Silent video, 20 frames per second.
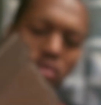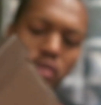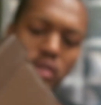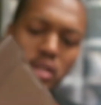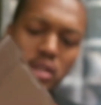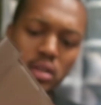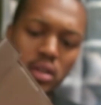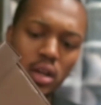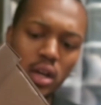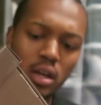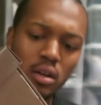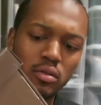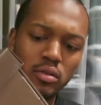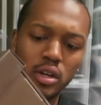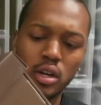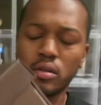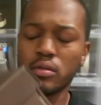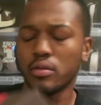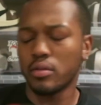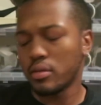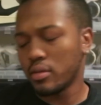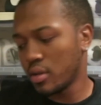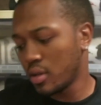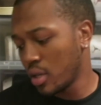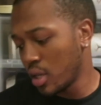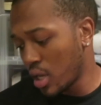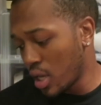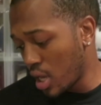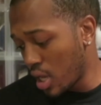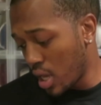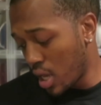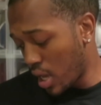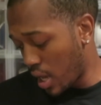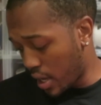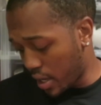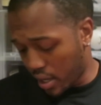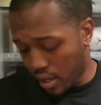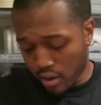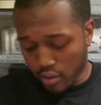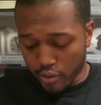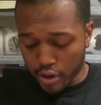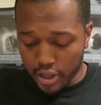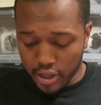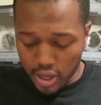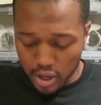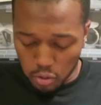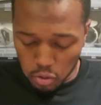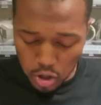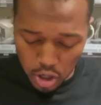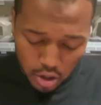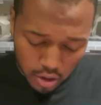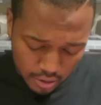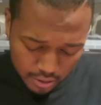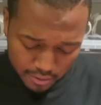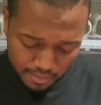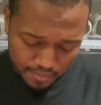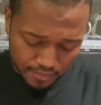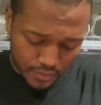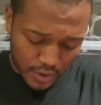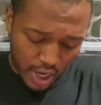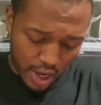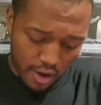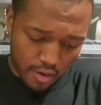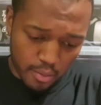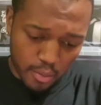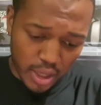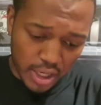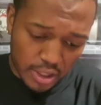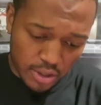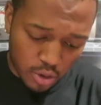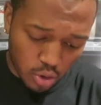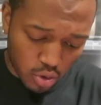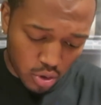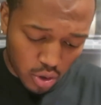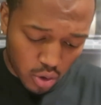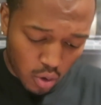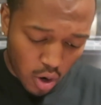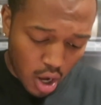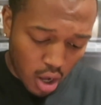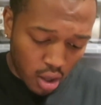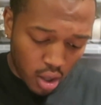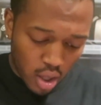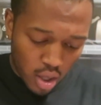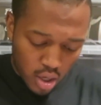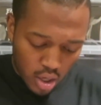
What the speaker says: to read it. I don't know. I can't read that well. I haven't been to school in a while.